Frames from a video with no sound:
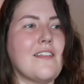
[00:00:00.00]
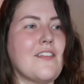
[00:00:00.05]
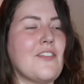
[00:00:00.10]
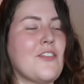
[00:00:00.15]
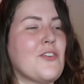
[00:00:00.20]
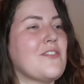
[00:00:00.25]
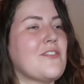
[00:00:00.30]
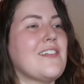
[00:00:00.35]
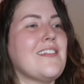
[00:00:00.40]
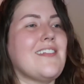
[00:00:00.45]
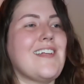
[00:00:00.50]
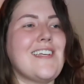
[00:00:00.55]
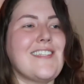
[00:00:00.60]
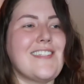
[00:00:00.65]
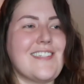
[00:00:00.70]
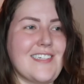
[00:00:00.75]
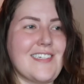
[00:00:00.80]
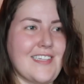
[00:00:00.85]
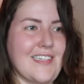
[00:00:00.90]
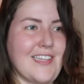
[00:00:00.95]
there's a
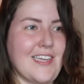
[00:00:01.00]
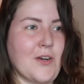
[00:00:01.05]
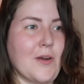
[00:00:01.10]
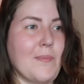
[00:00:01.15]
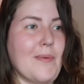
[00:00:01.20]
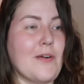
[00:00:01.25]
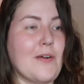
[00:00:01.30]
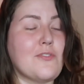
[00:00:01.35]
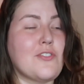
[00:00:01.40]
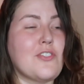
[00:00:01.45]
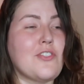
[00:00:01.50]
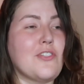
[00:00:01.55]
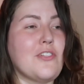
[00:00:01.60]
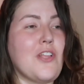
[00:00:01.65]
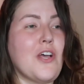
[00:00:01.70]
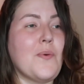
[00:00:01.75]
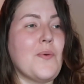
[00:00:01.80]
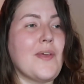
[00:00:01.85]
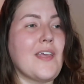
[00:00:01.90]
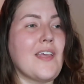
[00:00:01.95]
lesson in there about
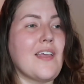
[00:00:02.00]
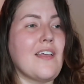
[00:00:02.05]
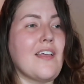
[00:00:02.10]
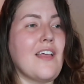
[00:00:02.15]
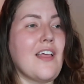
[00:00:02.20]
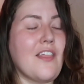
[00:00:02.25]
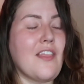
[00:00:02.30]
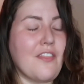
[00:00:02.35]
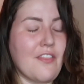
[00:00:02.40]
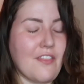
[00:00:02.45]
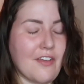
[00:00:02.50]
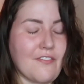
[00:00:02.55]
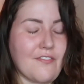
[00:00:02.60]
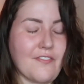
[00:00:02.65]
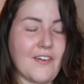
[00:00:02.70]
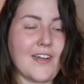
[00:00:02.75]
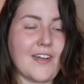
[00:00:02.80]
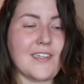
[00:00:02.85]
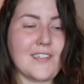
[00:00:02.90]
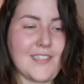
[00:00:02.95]
slowing the
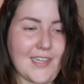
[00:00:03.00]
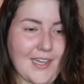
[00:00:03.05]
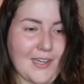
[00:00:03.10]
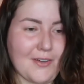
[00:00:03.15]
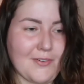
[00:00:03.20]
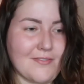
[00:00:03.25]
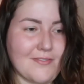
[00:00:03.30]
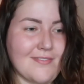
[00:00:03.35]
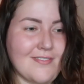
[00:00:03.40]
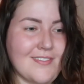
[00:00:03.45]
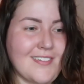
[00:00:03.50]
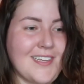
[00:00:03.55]
fuck down.